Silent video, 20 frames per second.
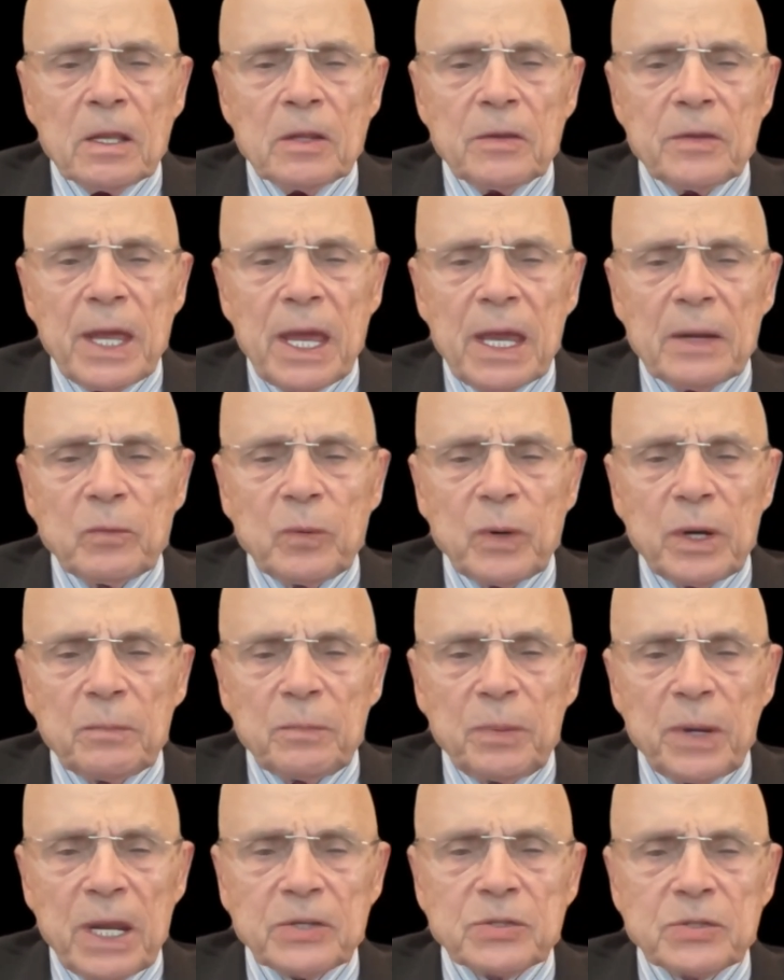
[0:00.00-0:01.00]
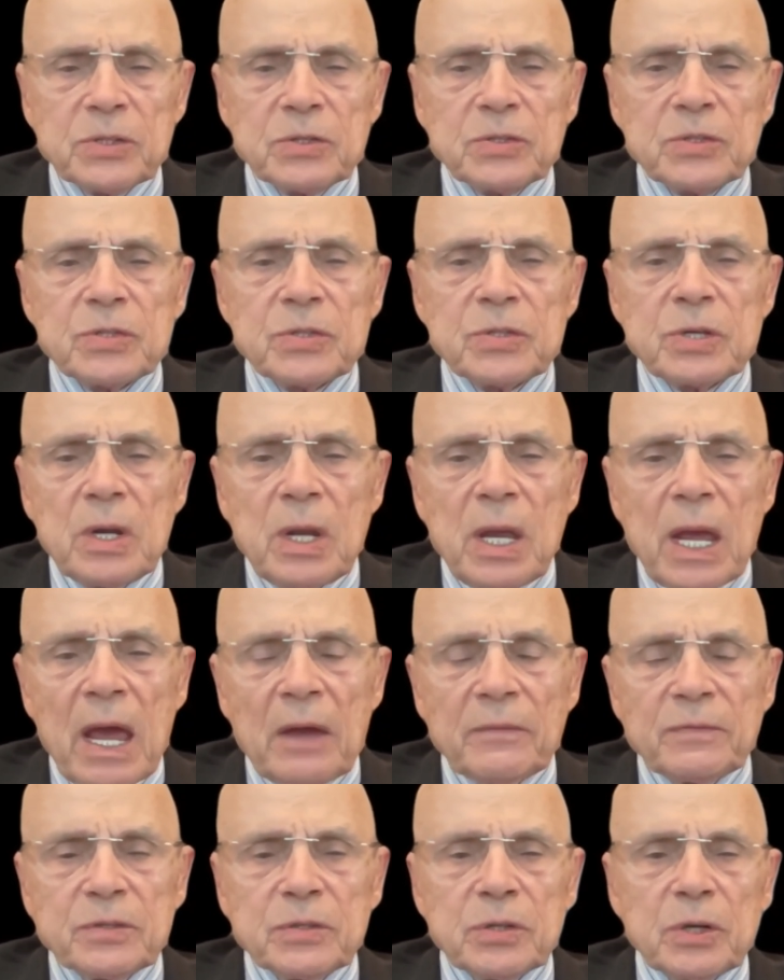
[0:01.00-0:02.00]
that when patients
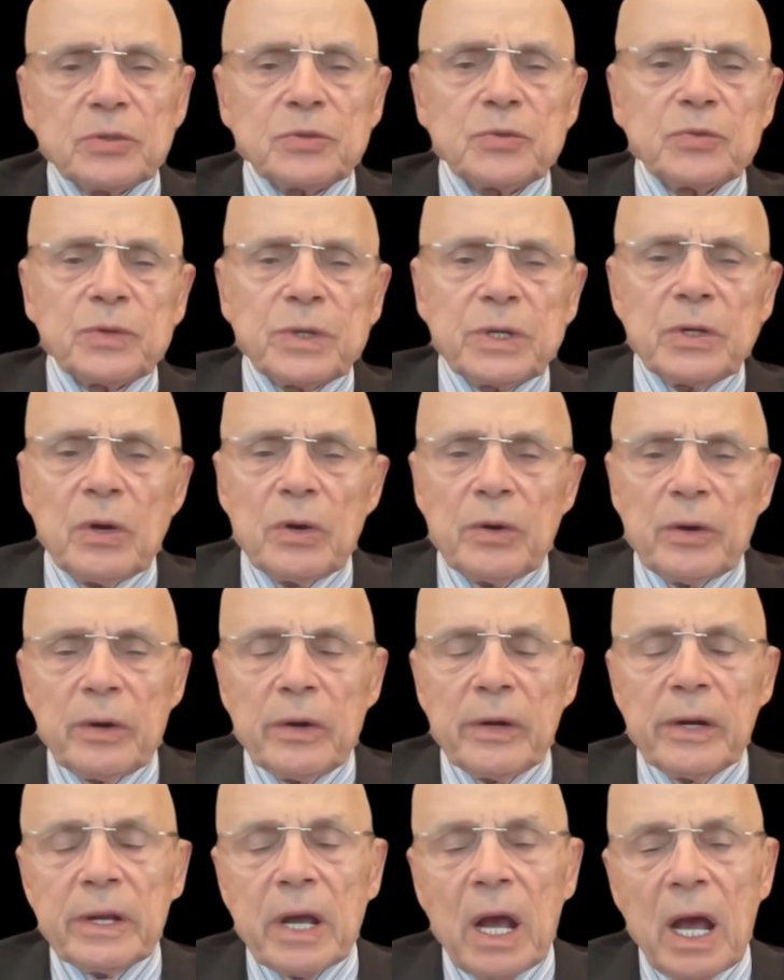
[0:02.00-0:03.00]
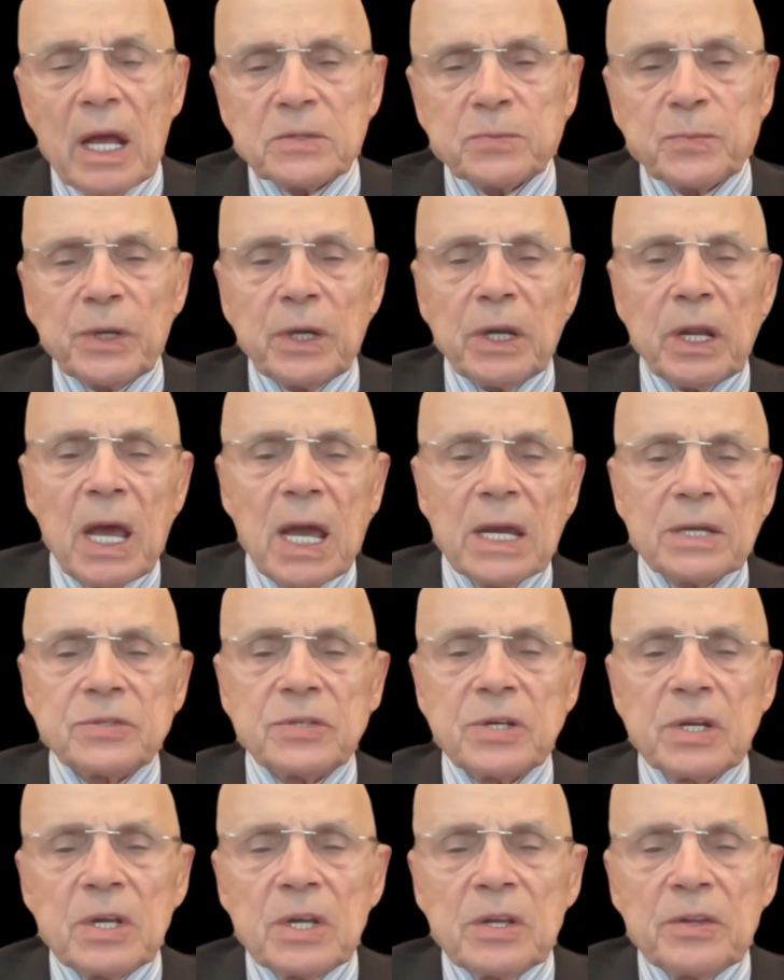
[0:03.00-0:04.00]
have surgery or are
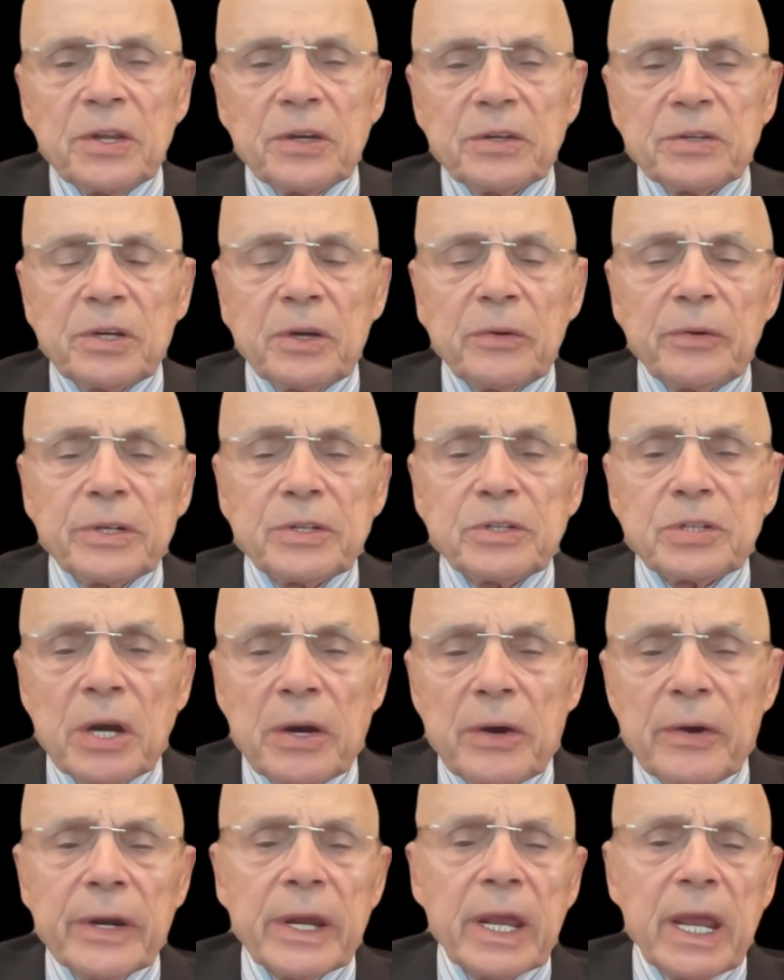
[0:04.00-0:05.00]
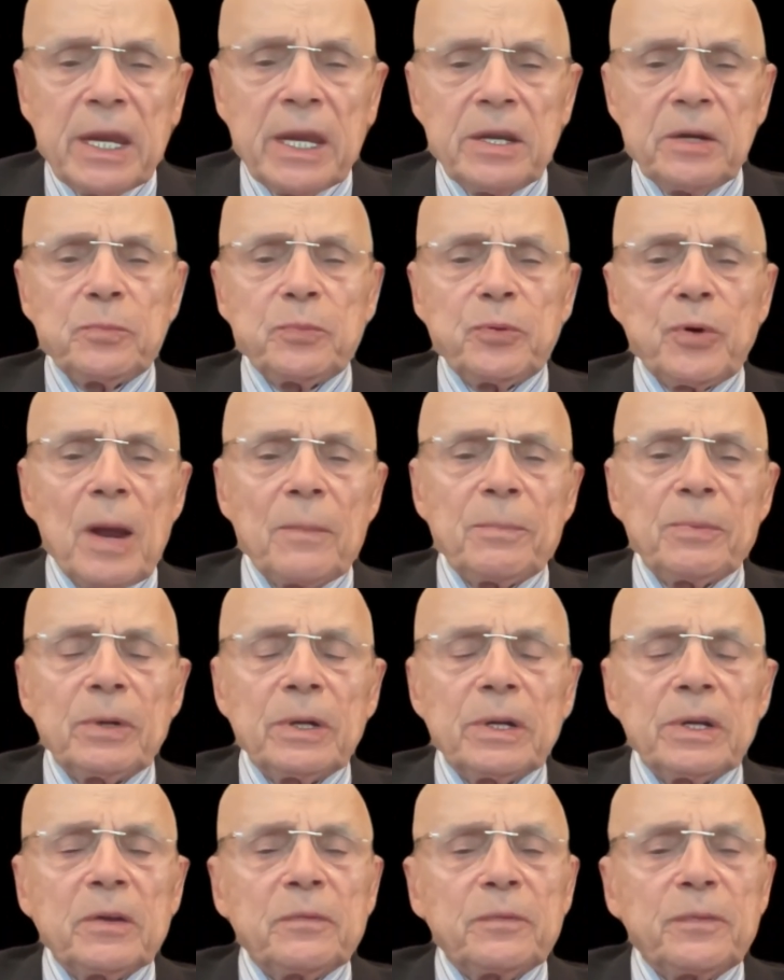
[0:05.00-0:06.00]
hospitalized, that they're interrogated
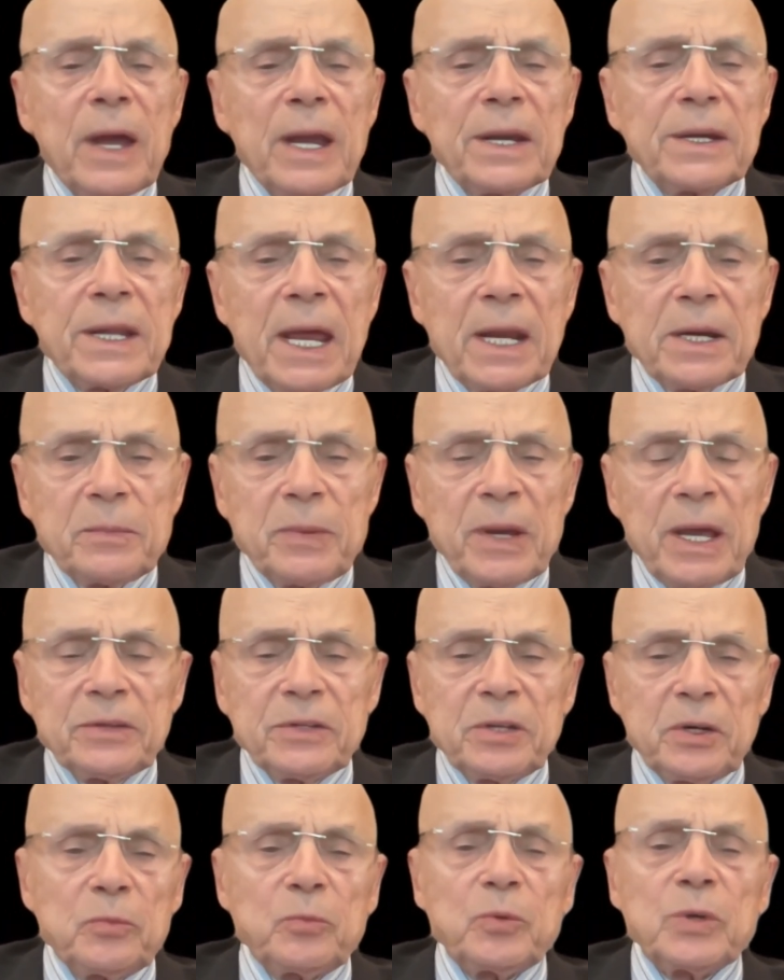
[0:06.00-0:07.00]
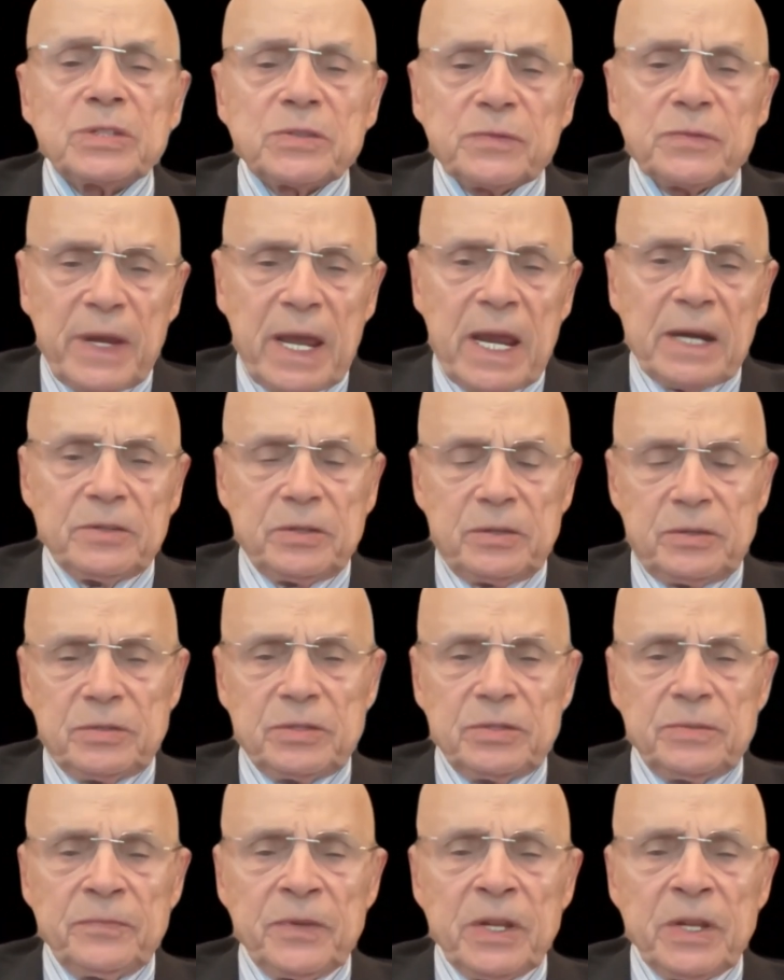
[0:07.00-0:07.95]
properly to find out about their risk factors.